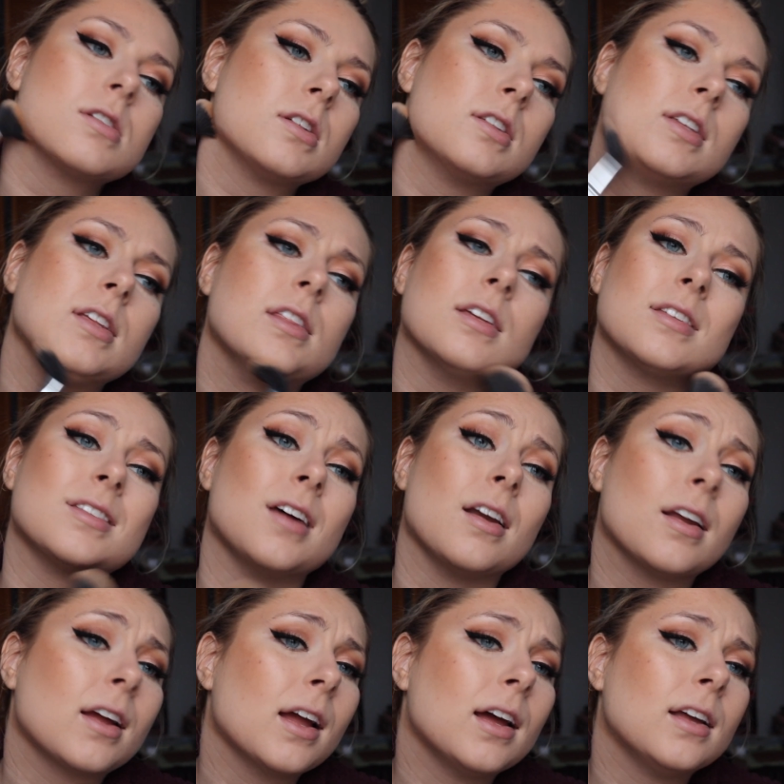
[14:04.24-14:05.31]
see the
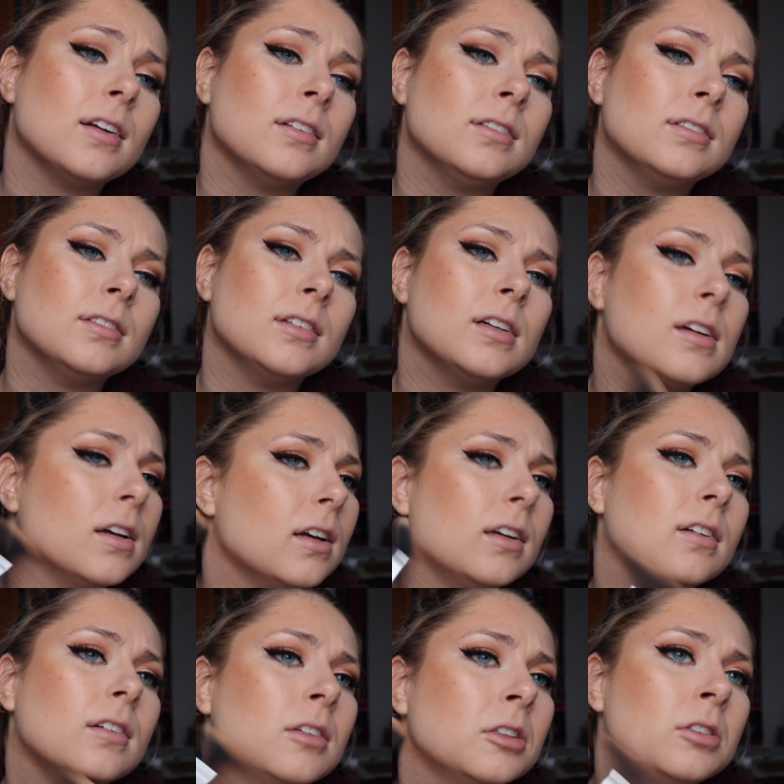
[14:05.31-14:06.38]
sun again
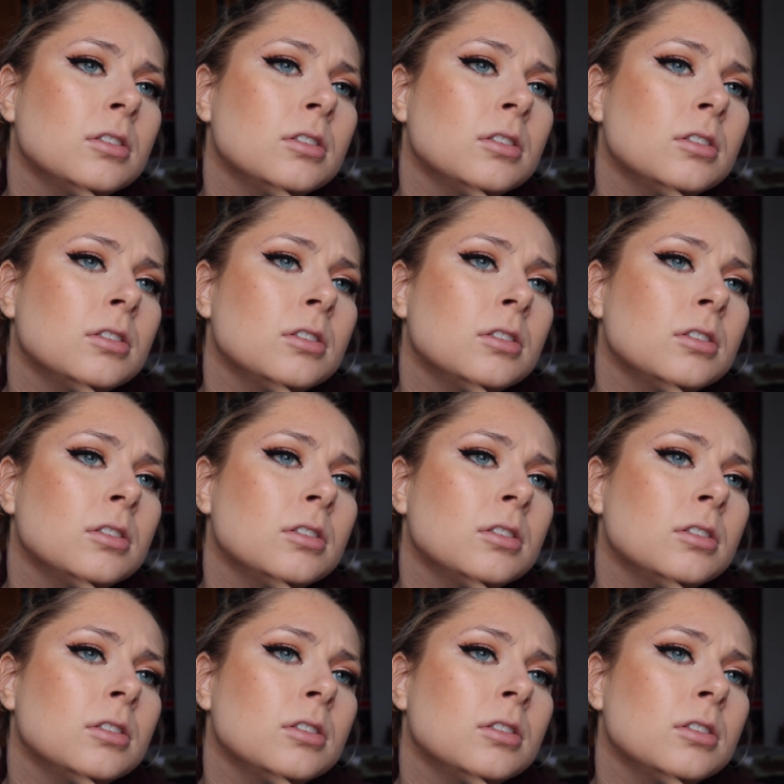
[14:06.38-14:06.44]
and